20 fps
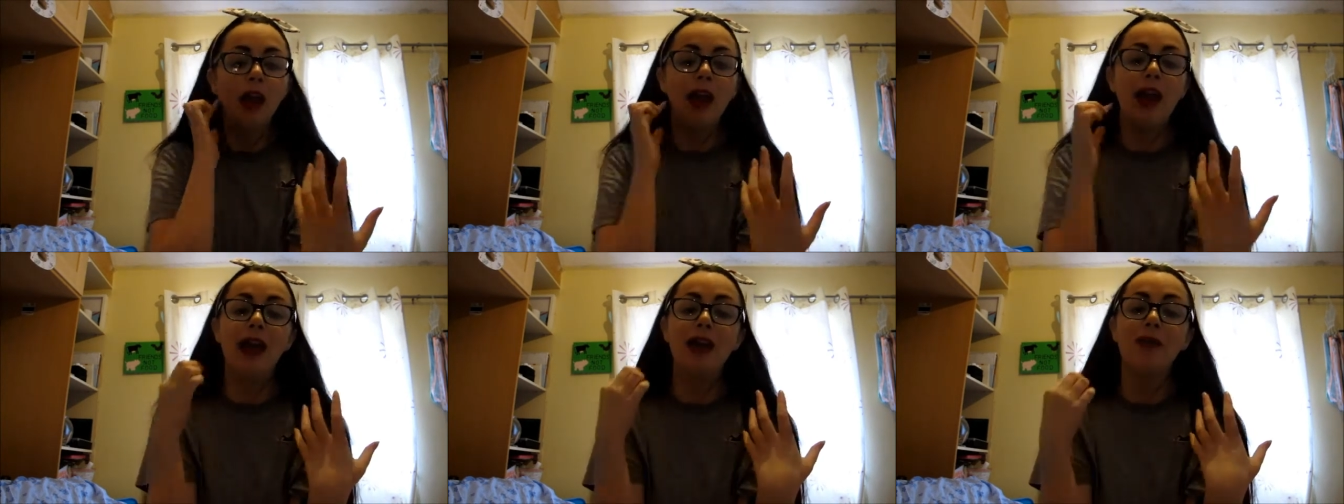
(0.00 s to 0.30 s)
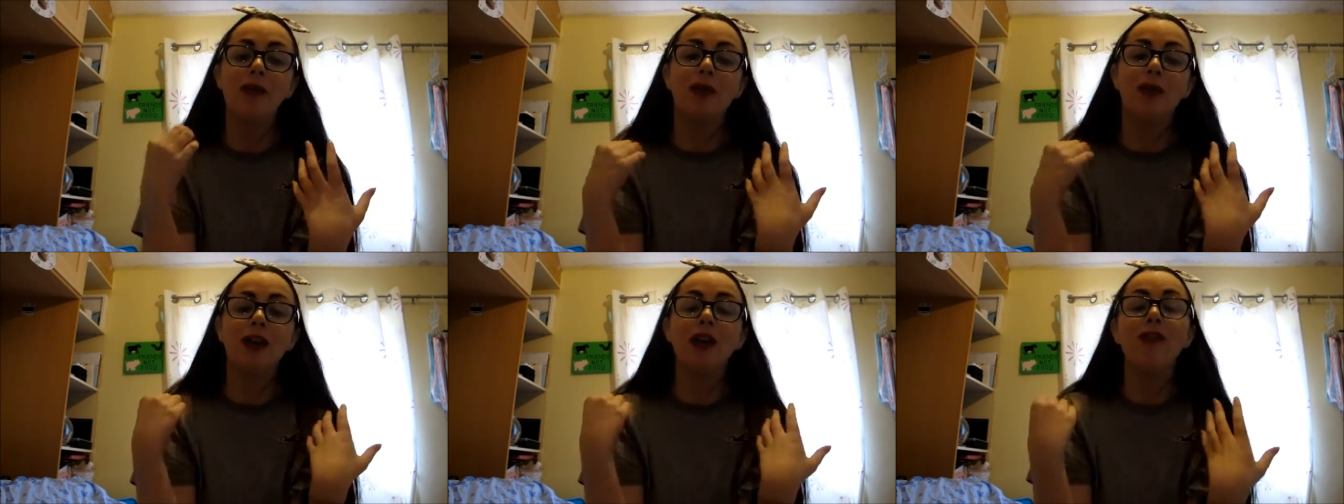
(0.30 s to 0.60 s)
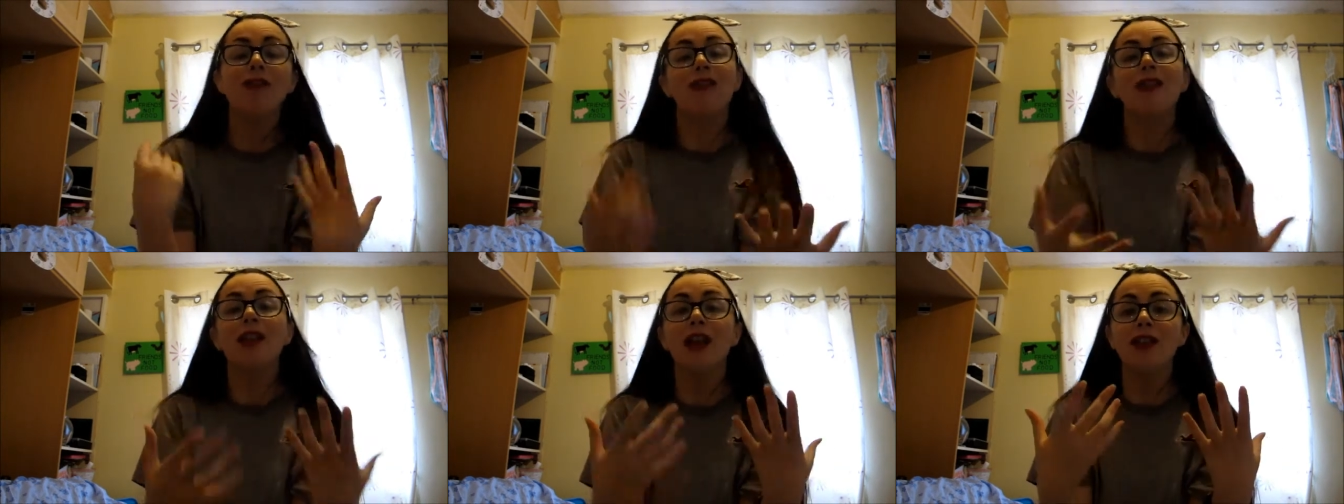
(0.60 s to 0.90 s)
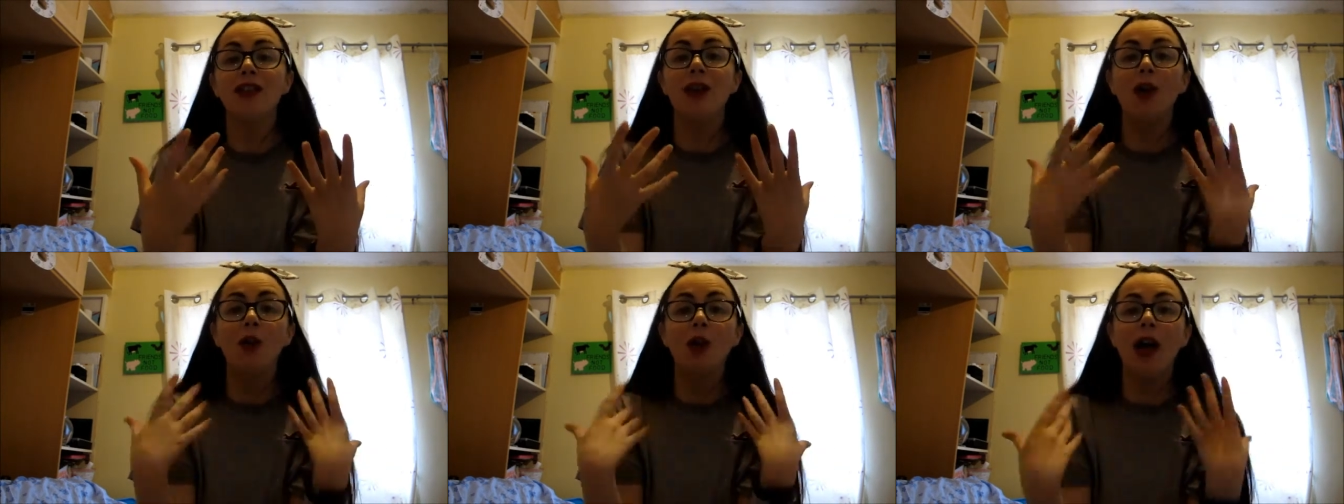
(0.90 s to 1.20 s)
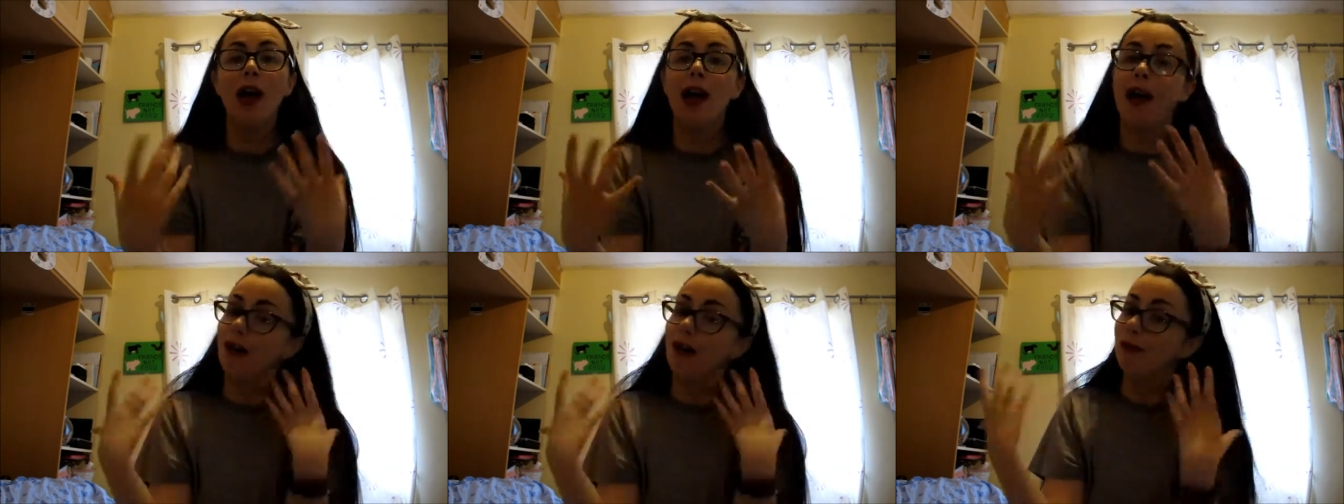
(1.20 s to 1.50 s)
um I obviously I don't
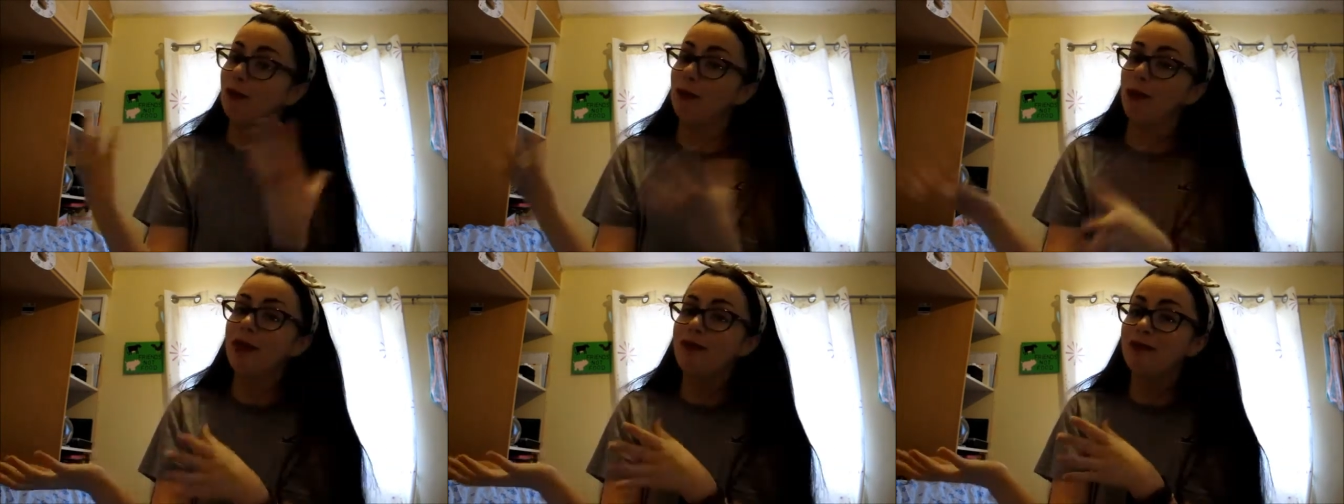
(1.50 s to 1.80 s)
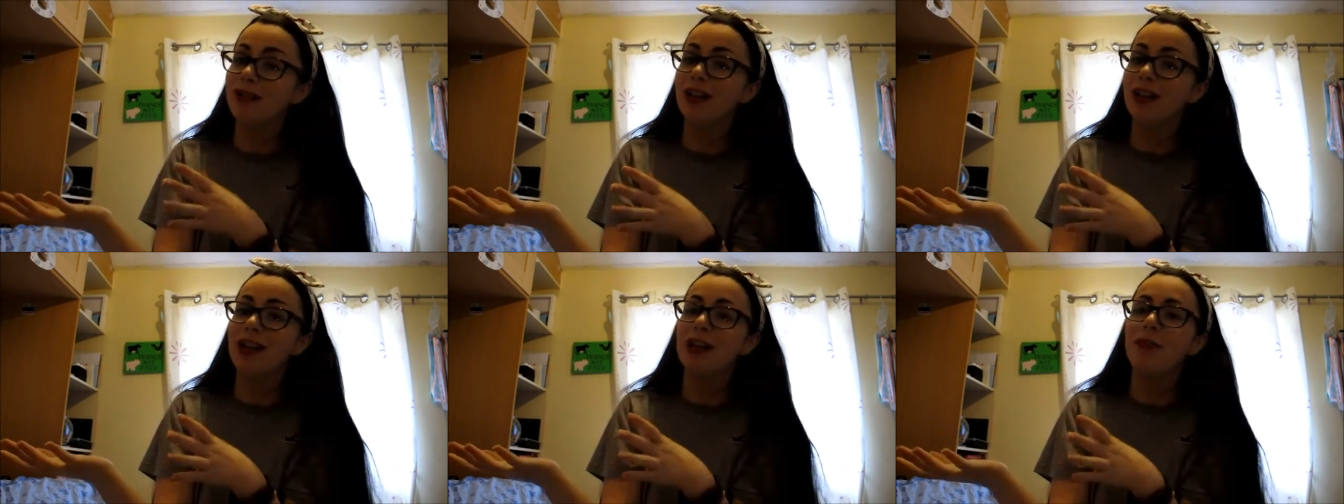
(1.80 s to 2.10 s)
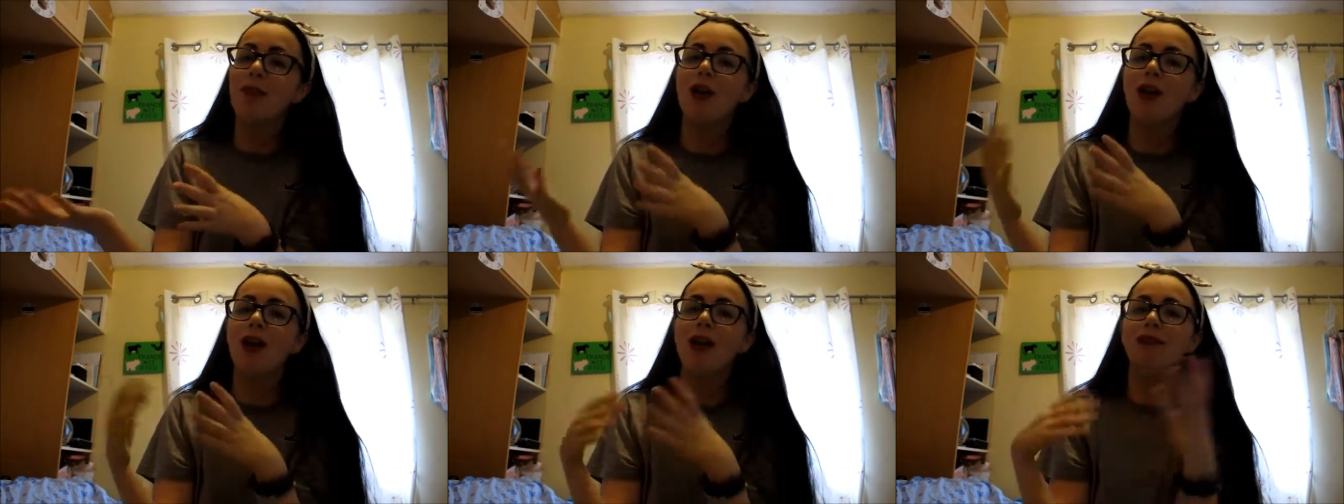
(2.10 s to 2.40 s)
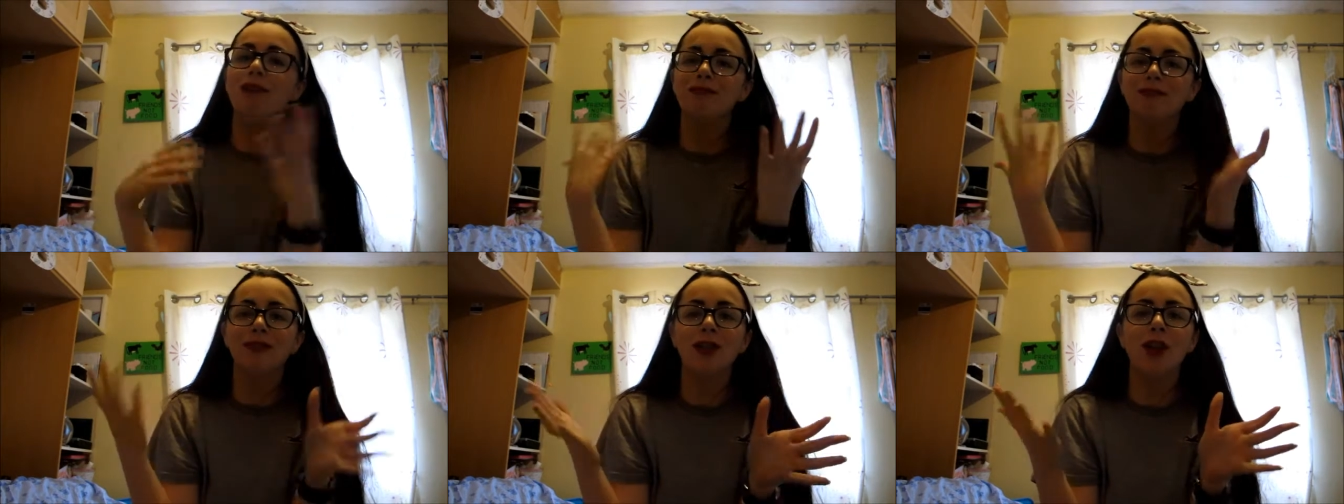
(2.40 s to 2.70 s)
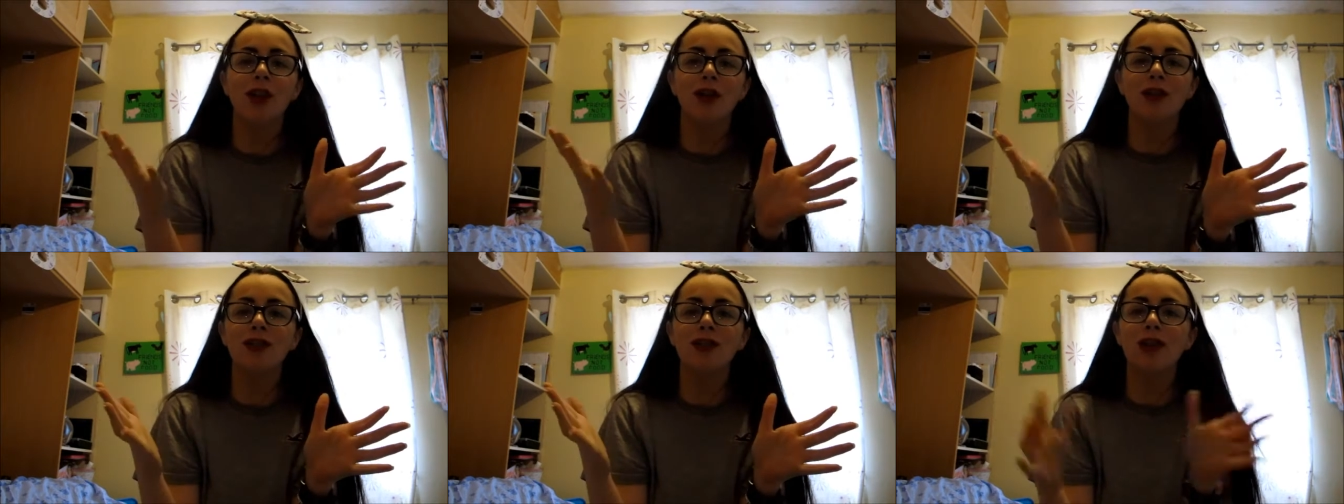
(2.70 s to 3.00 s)
have a boyfriend anymore
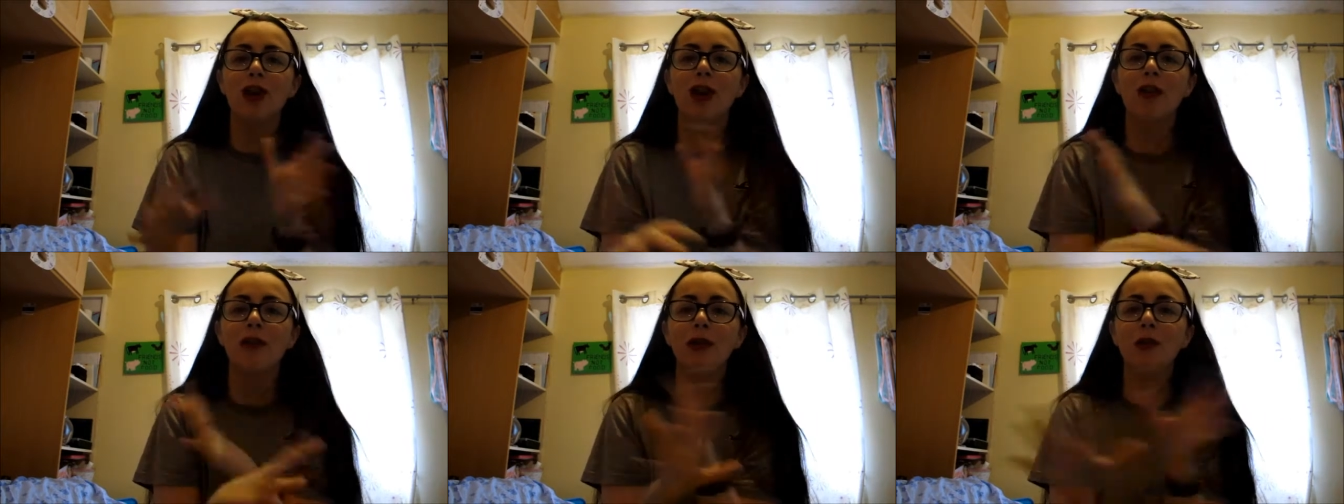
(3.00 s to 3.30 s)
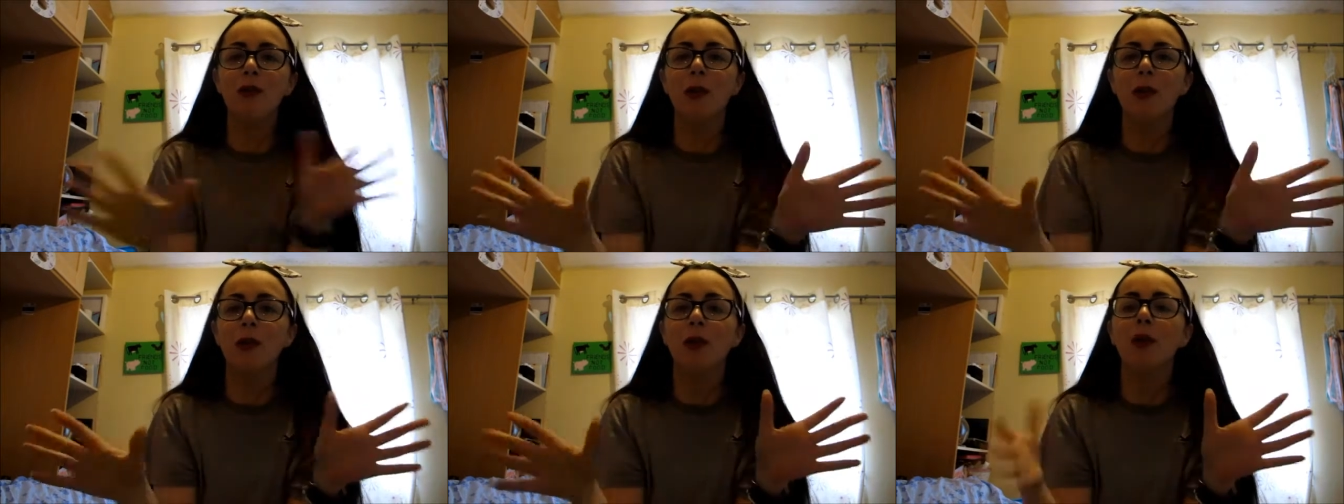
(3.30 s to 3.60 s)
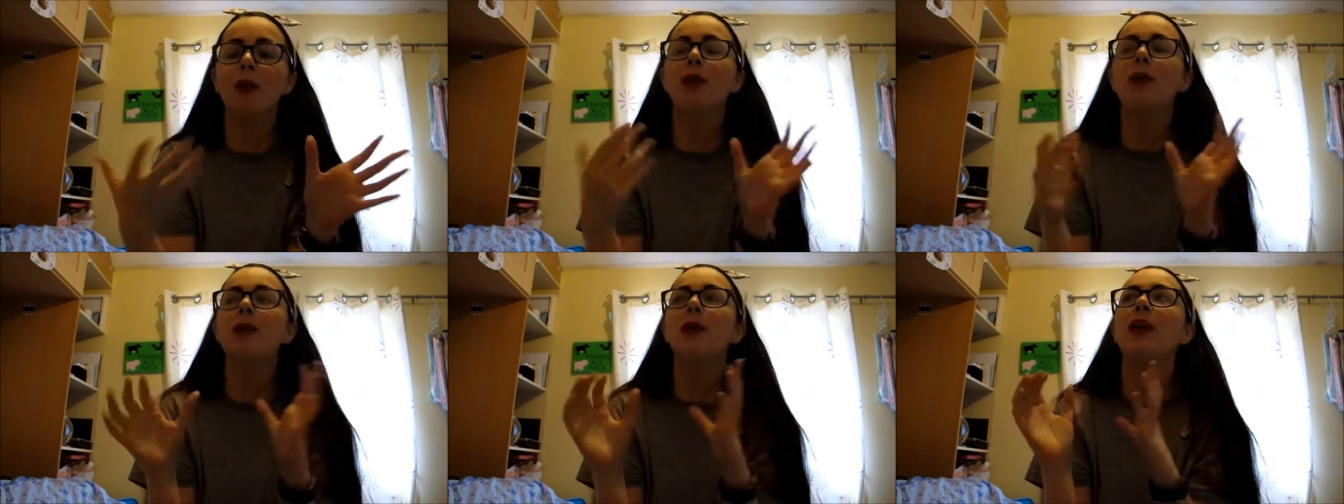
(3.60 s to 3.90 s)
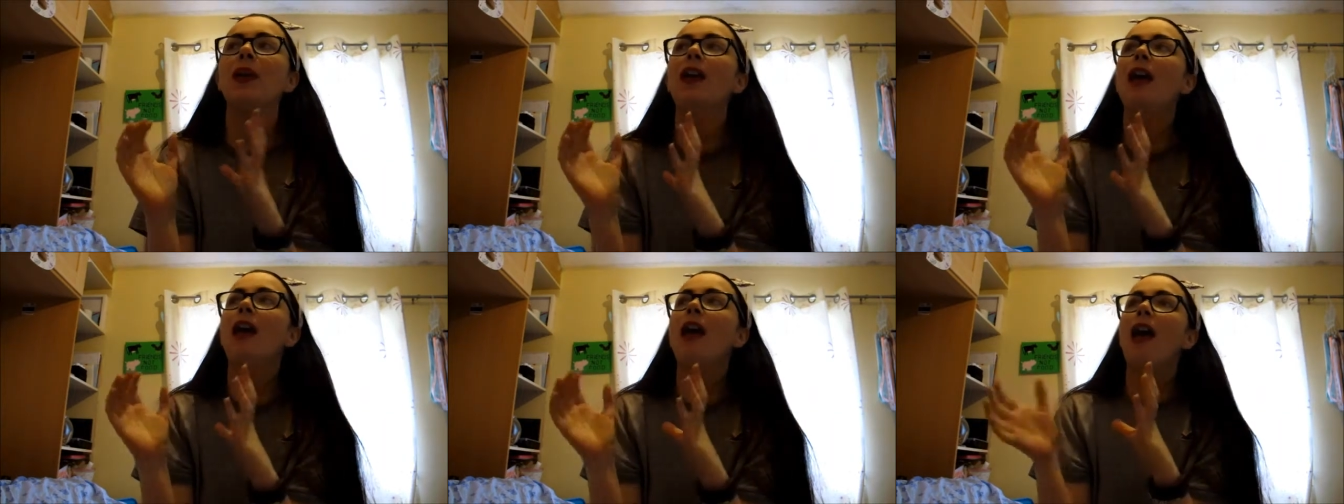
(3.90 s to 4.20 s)
long story won't go into it